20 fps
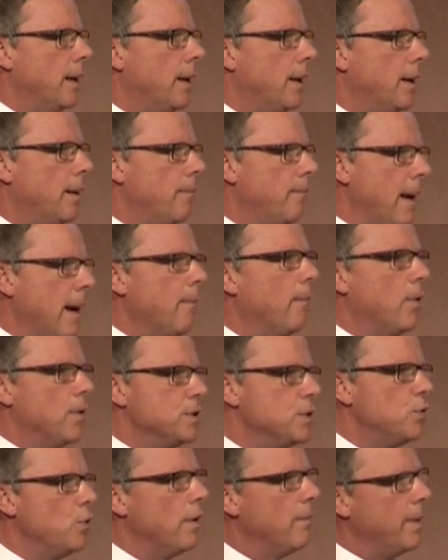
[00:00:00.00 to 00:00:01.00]
members
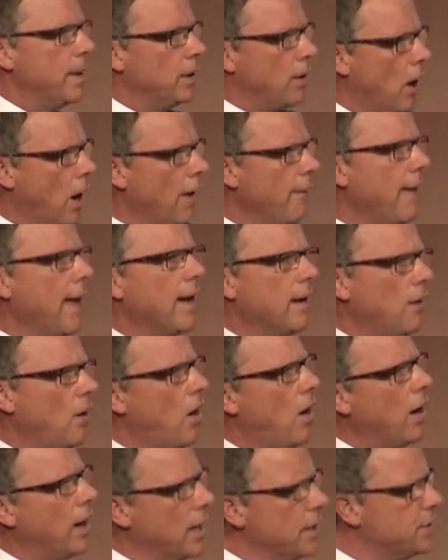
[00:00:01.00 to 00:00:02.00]
who have been gone that
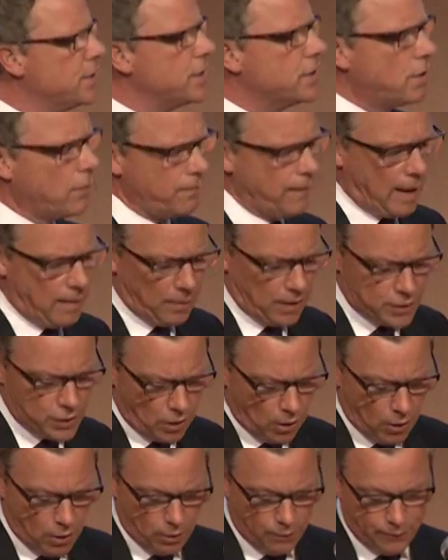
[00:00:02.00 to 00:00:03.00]
long, and it's just that much
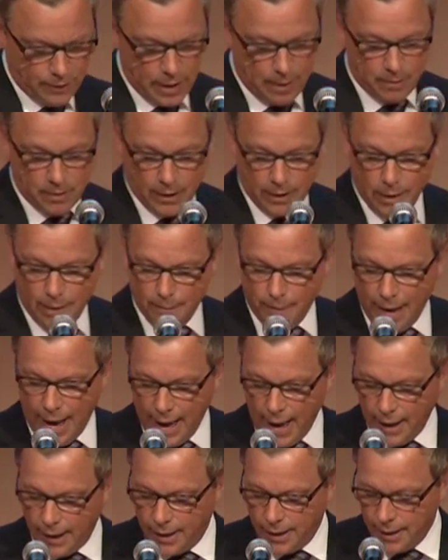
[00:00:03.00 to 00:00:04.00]
harder for them to come
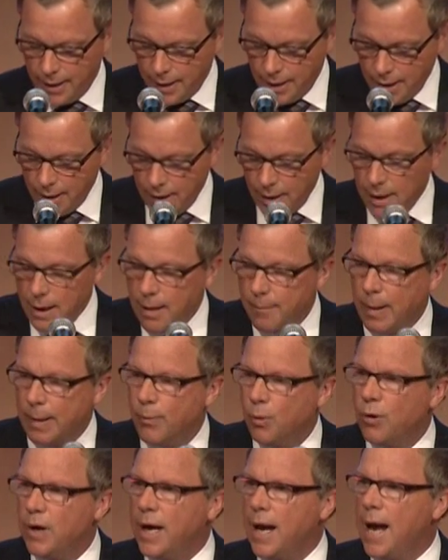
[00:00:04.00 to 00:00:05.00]
back. But
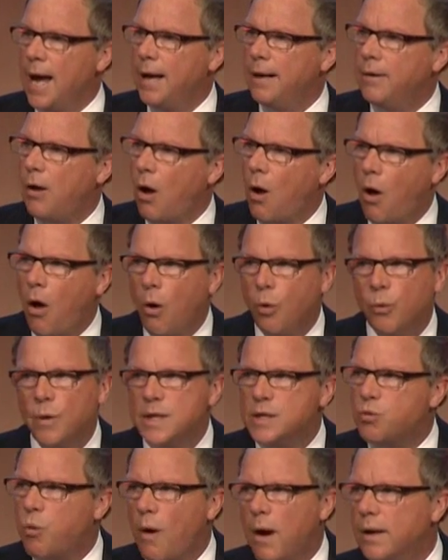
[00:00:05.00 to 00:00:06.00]
Marie-Anne
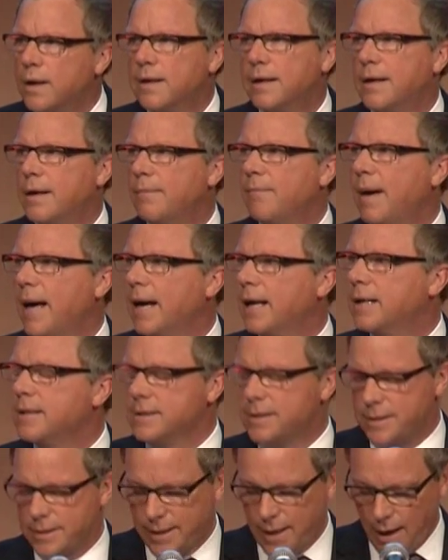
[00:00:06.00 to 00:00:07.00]
always wanted to come back to
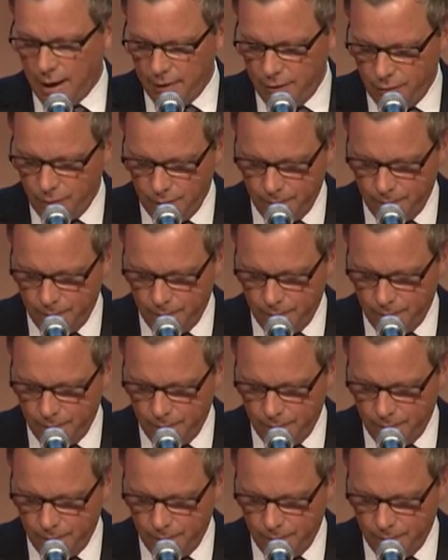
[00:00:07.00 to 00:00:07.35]
Saskatchewan.